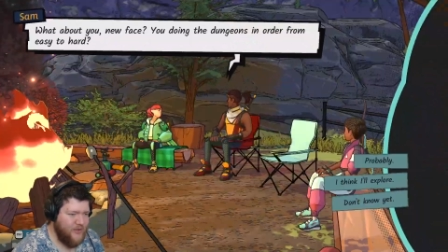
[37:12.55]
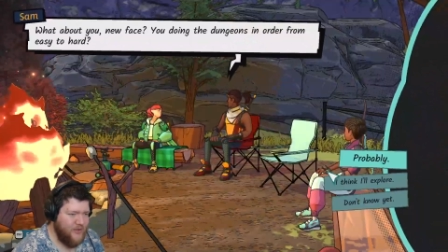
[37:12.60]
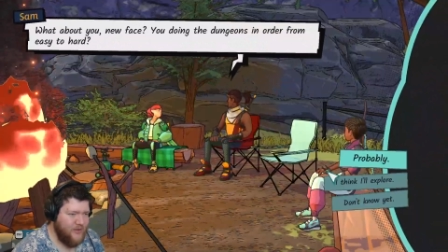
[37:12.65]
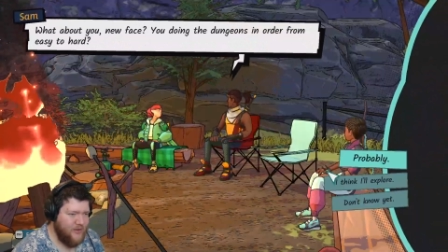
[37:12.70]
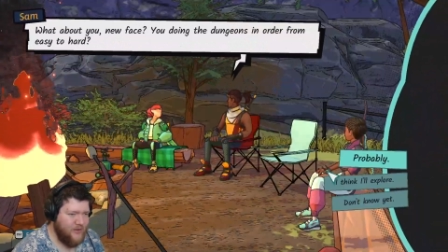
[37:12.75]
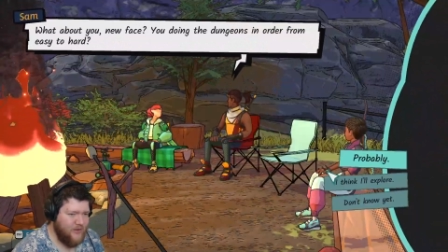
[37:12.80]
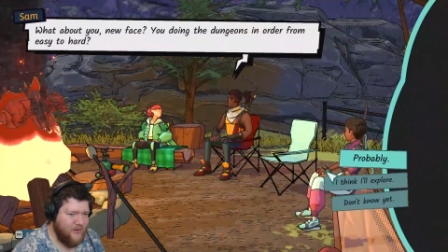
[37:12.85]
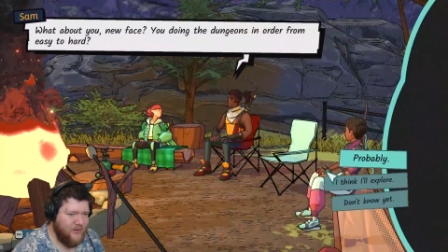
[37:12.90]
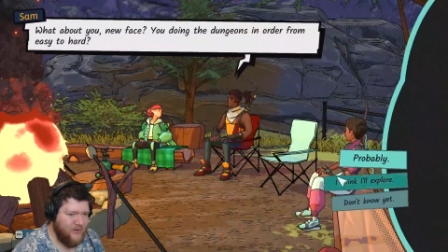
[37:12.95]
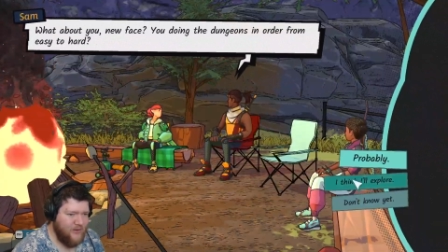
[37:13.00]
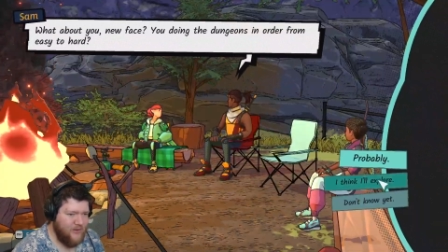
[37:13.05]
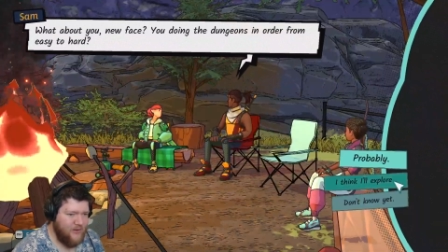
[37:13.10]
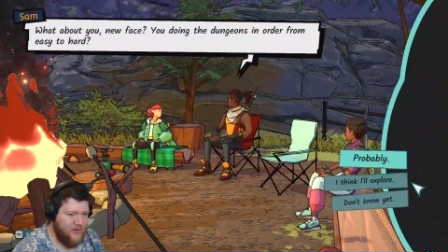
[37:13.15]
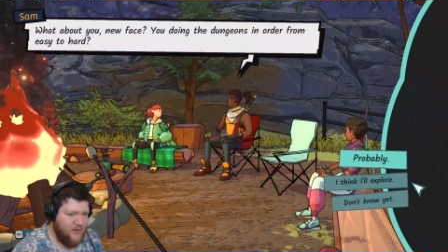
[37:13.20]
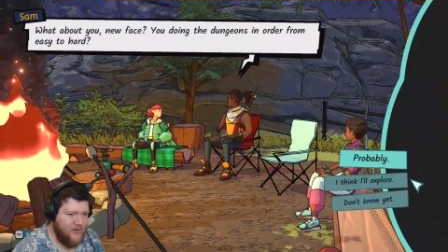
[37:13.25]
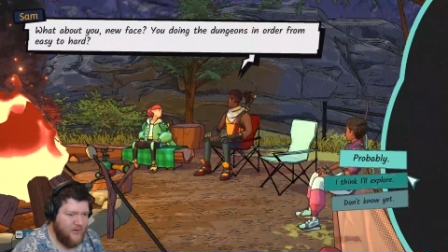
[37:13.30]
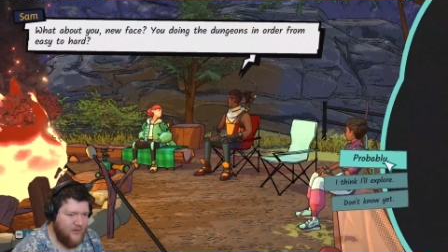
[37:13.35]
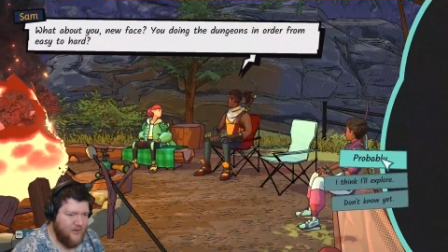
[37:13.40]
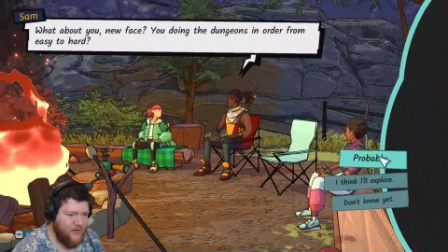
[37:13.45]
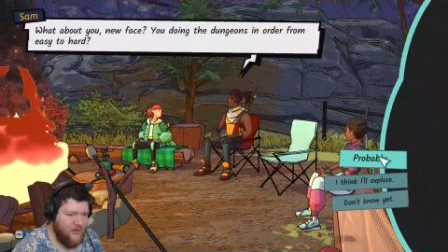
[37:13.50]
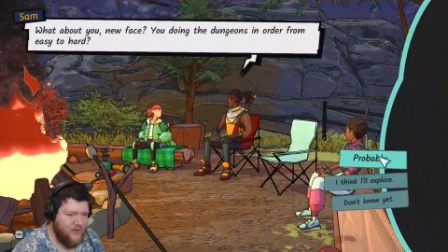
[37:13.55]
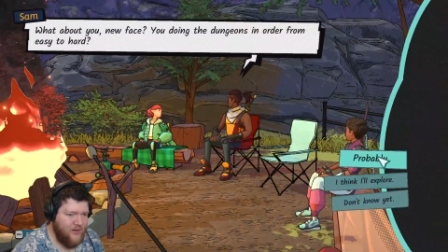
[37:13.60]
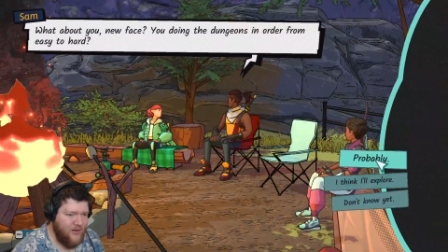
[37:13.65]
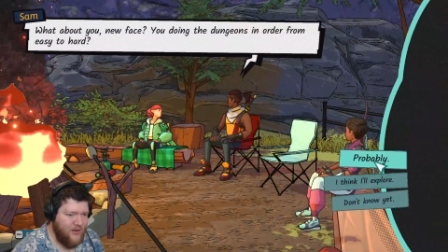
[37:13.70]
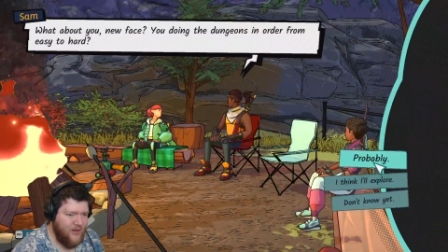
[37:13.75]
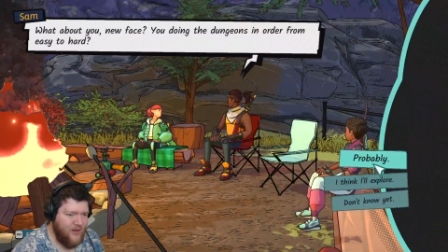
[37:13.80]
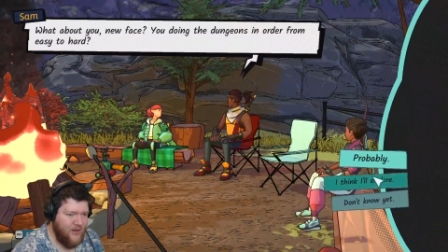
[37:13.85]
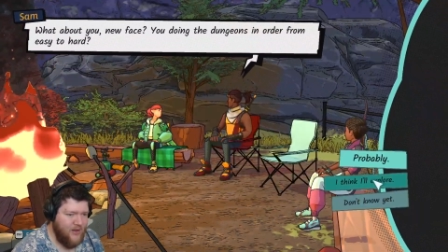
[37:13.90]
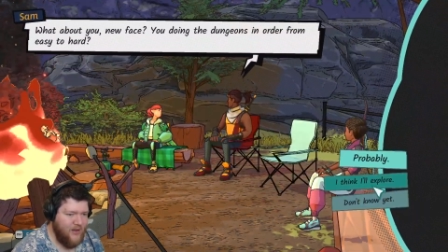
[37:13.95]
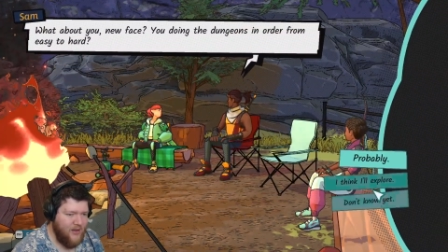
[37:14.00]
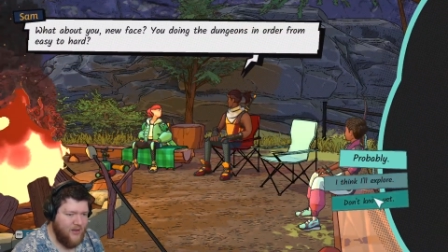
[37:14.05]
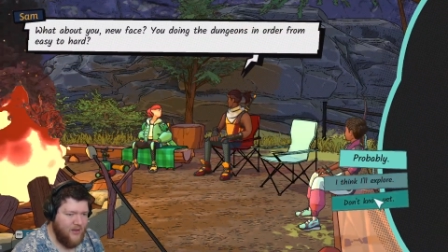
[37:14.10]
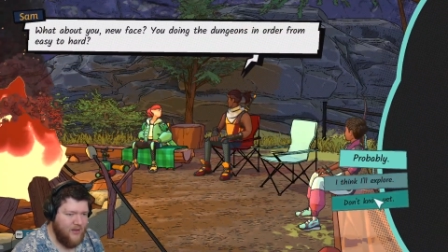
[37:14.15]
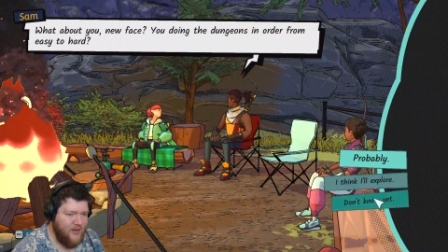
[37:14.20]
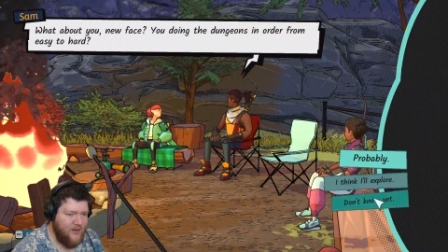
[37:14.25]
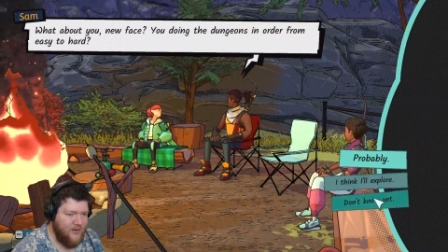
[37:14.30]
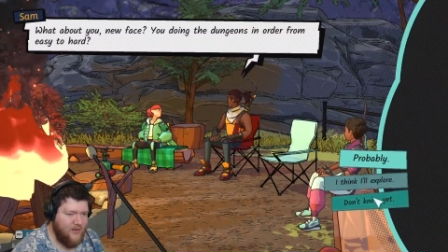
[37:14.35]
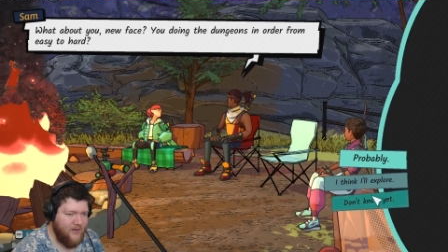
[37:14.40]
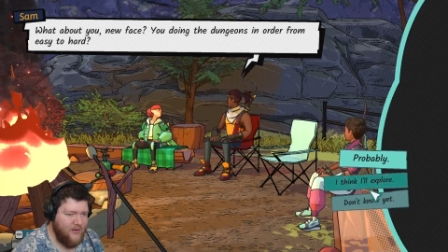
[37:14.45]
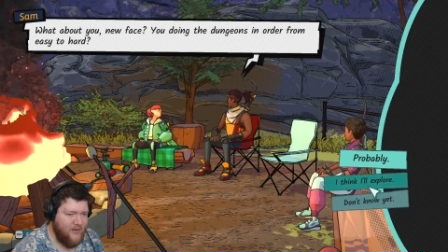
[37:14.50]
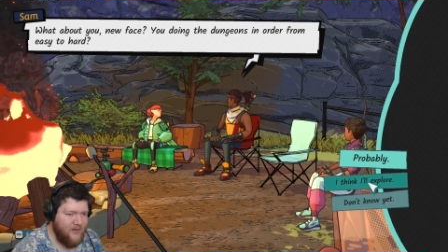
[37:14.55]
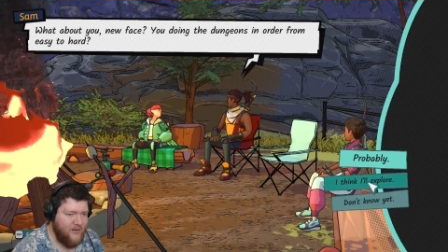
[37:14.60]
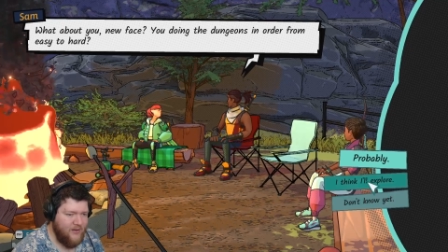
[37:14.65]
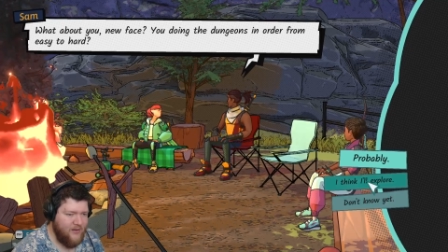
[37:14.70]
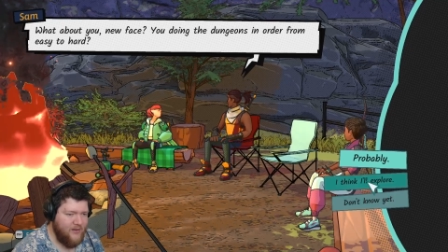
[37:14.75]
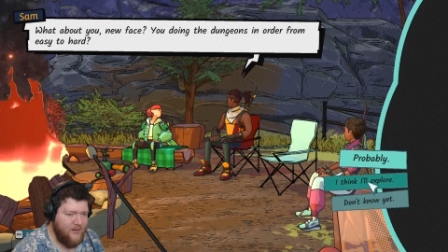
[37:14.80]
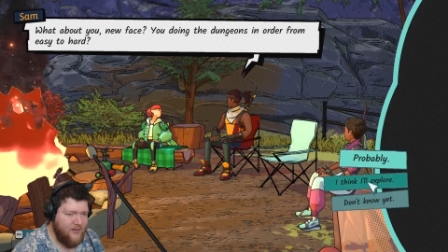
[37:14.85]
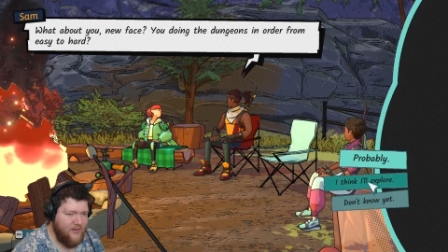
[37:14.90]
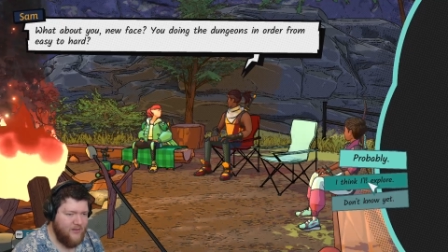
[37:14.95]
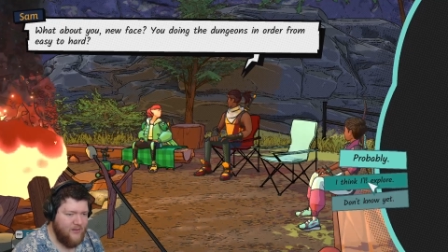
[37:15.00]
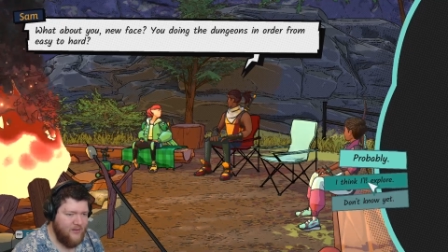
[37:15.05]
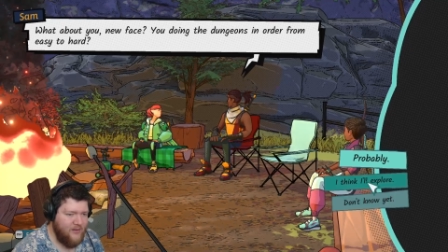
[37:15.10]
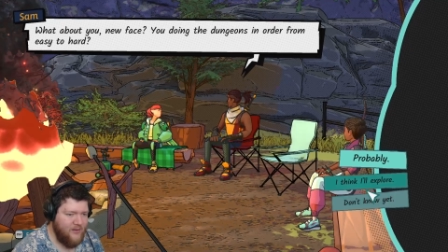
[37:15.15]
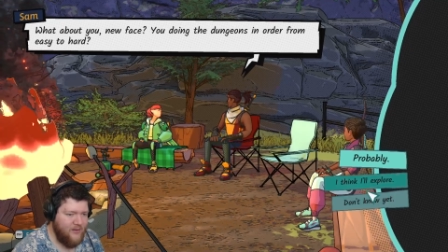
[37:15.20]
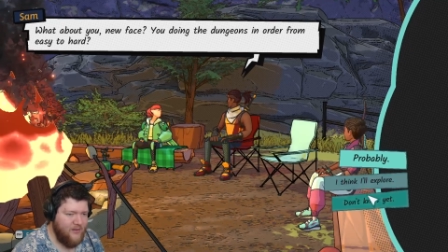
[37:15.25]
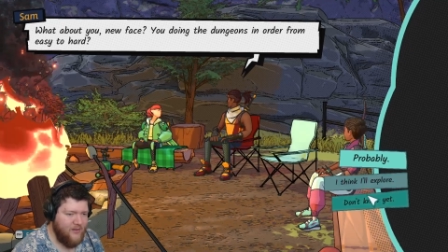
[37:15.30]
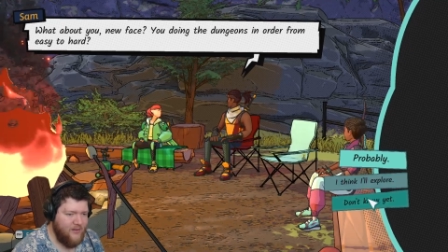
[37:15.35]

easy to hard? Uh...